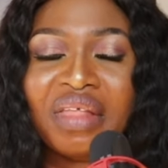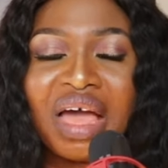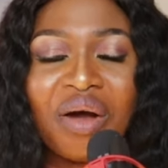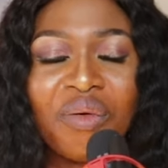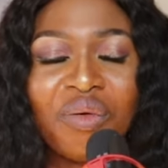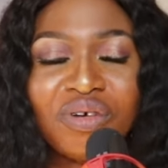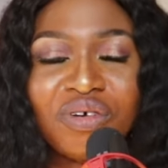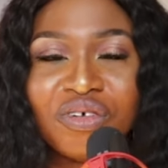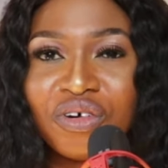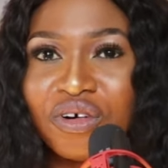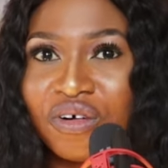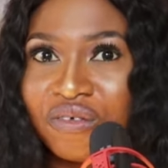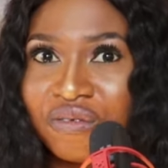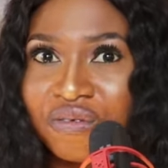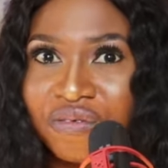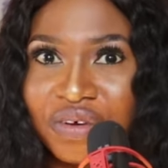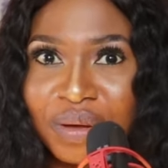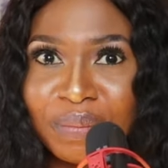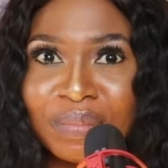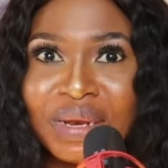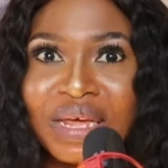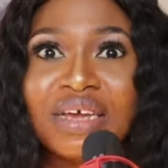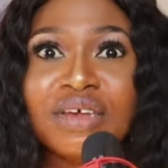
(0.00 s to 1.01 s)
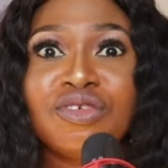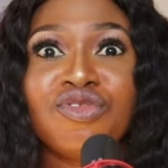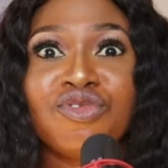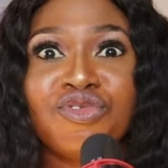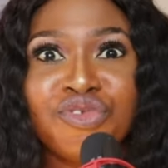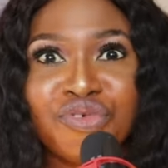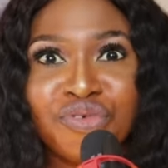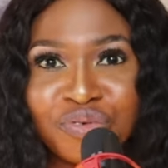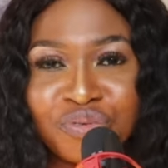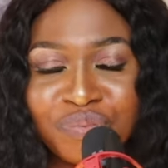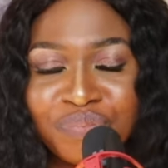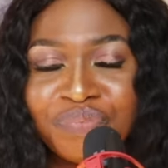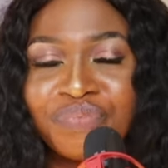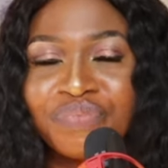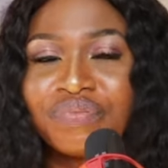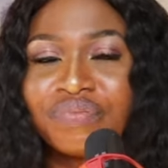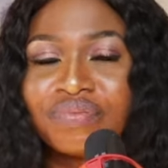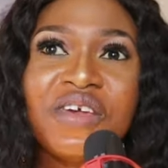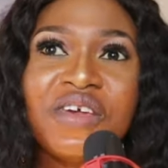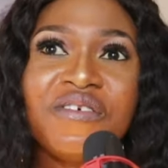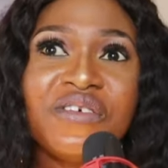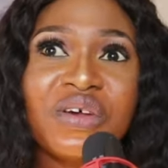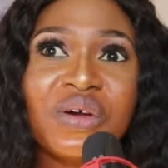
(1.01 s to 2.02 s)
I want to confirm that it's true.
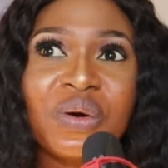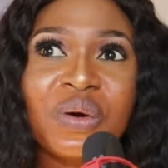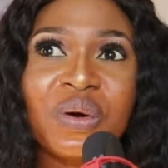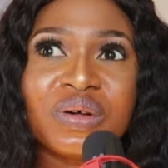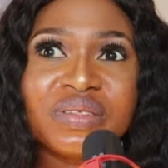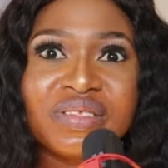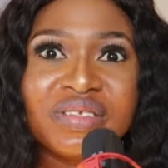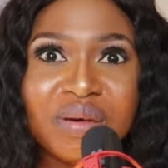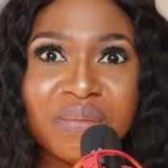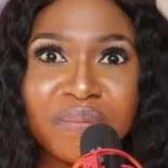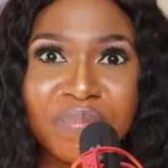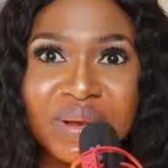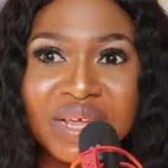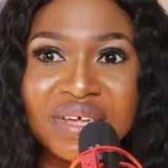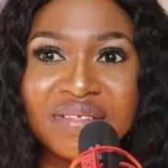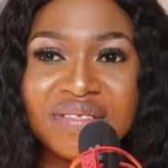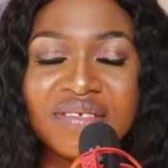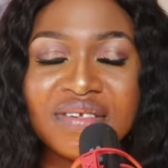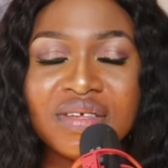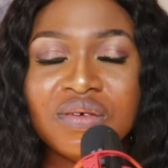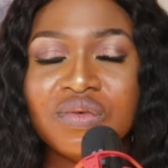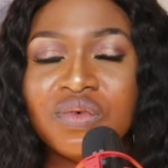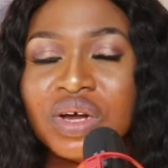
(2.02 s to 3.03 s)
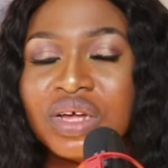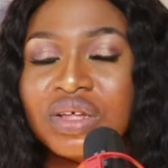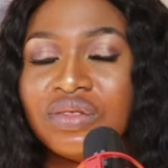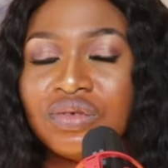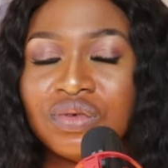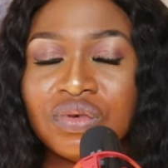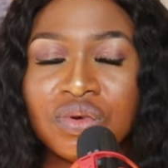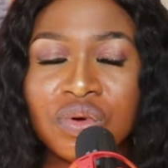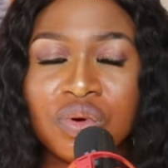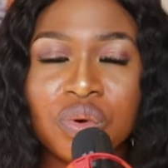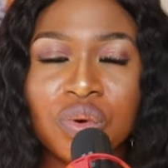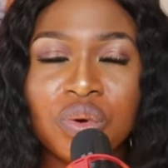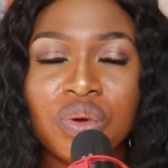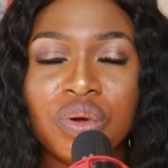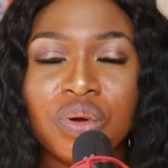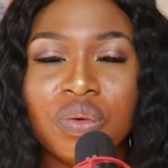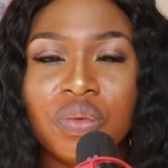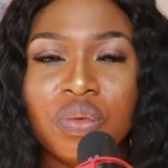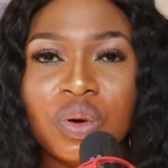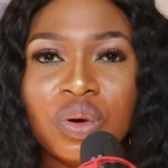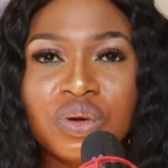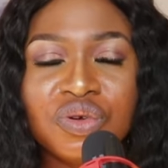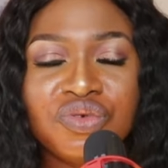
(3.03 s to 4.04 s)
If you're contemplating where to go,
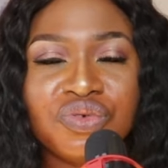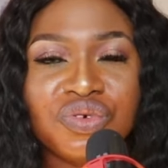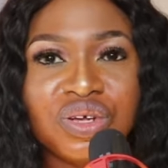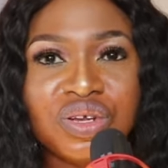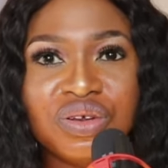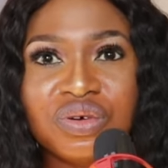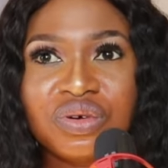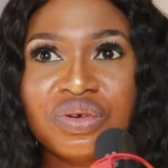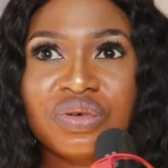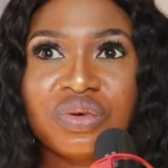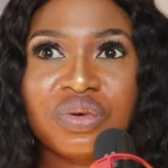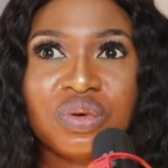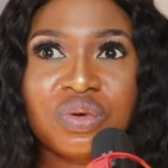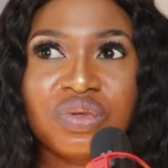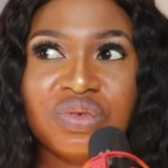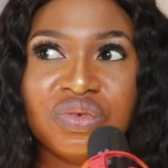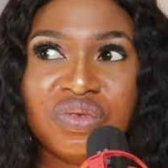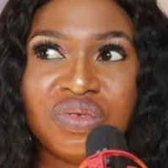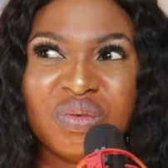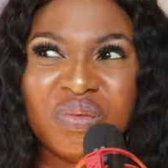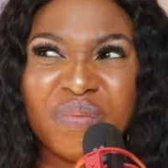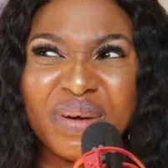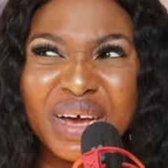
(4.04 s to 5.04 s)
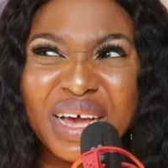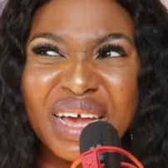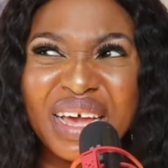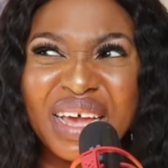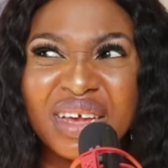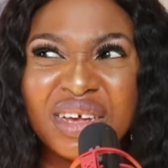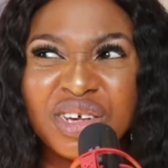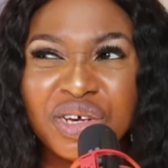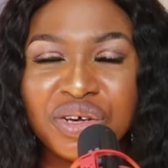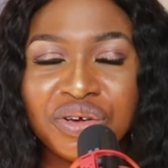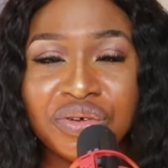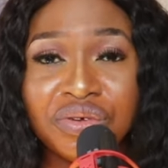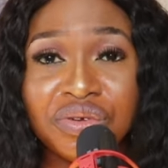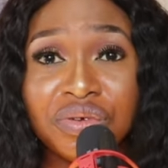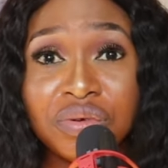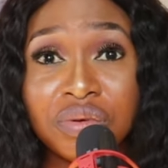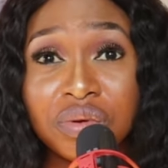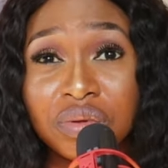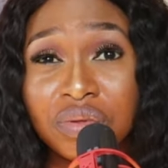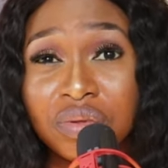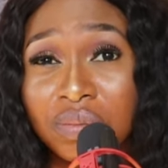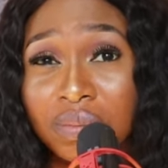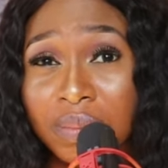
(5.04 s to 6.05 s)
you're wondering, you want to go to Dubai, should
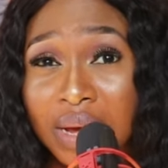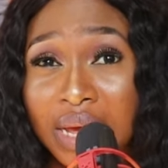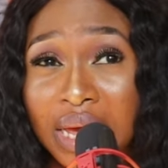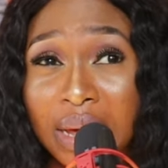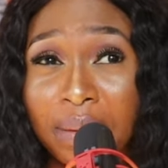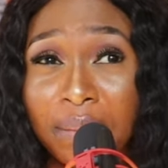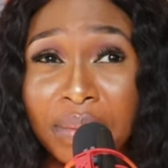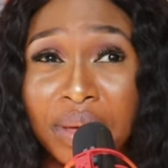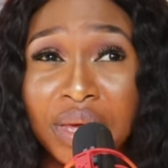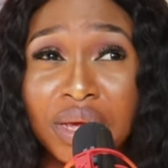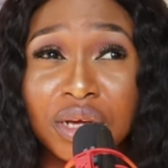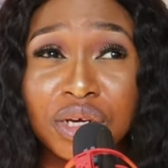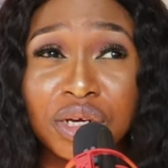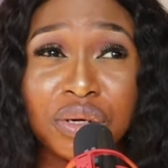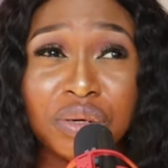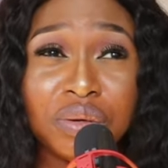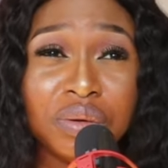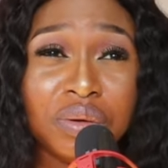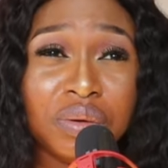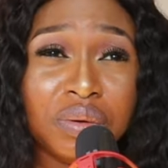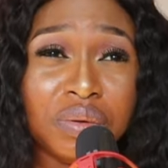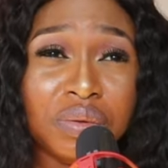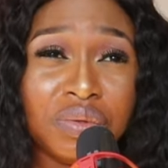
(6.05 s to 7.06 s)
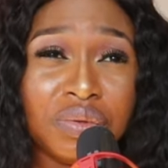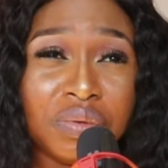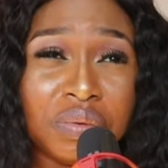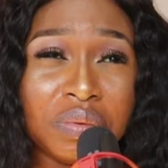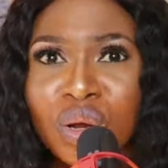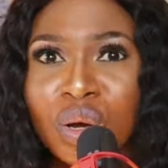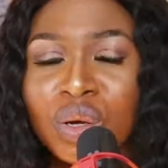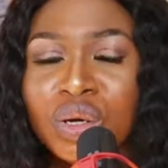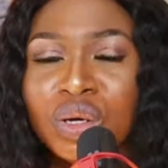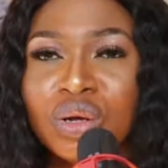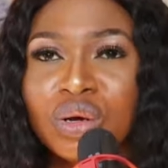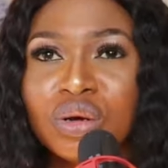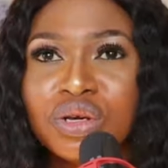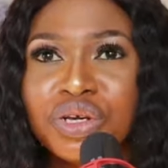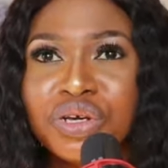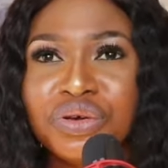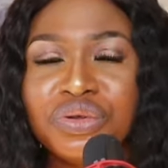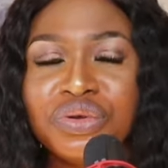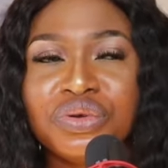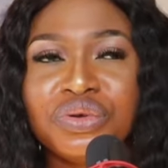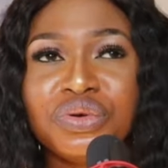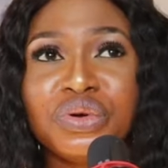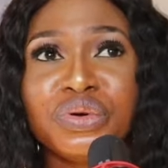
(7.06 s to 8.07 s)
you go to Miami, should you go to London,
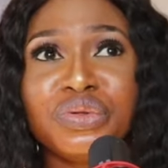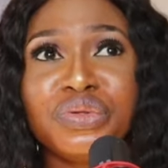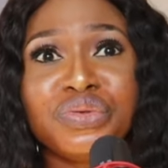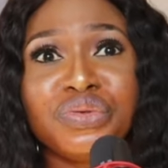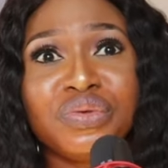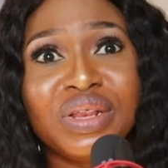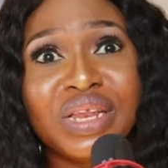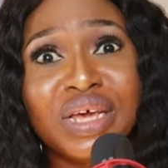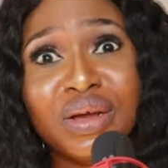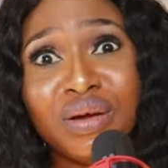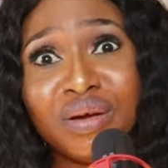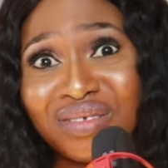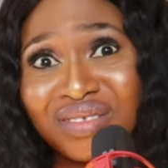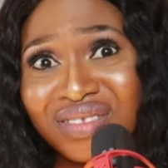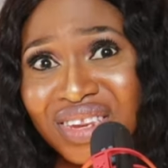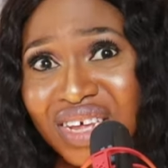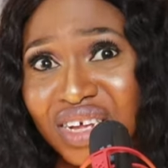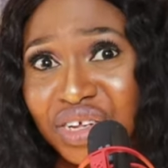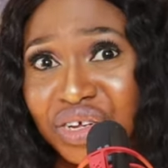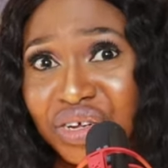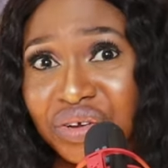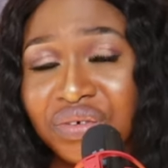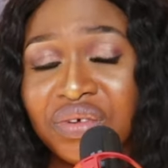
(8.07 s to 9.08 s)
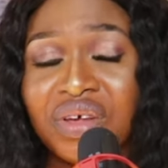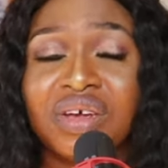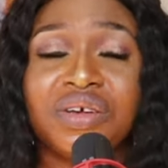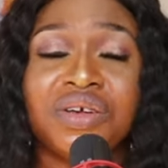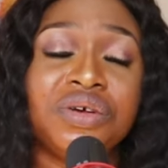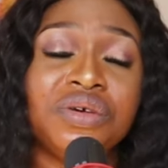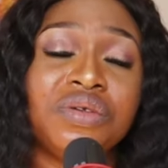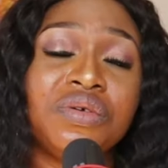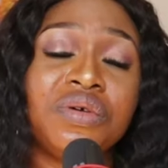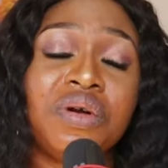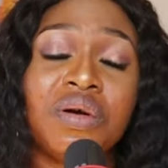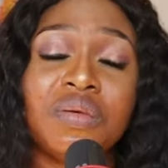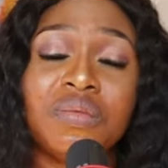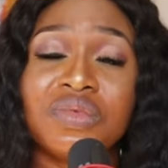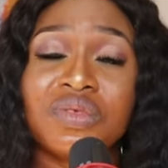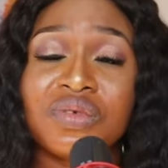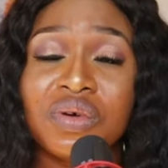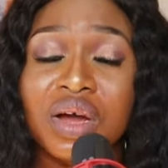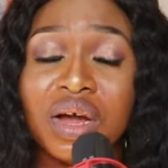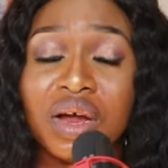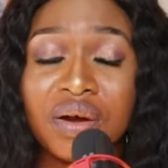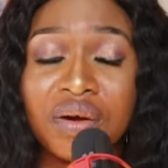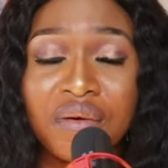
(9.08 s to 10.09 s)
should you go to Lagos, Nigeria, should you come
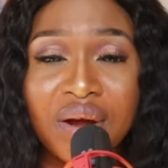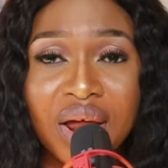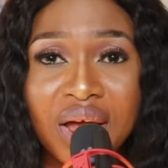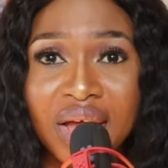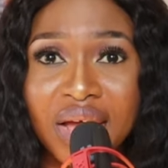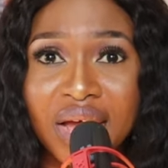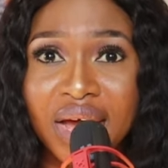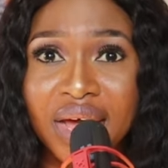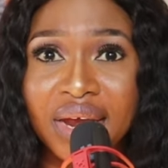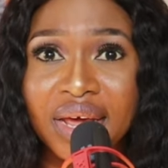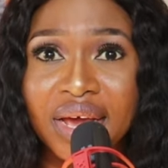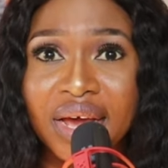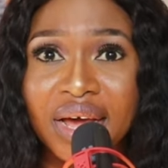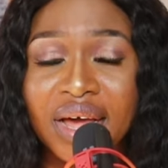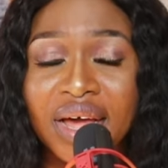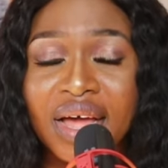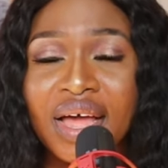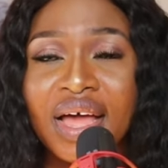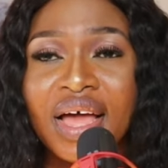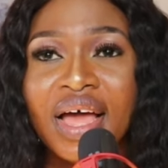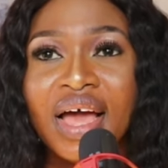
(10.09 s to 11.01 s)
to Accra, Ghana?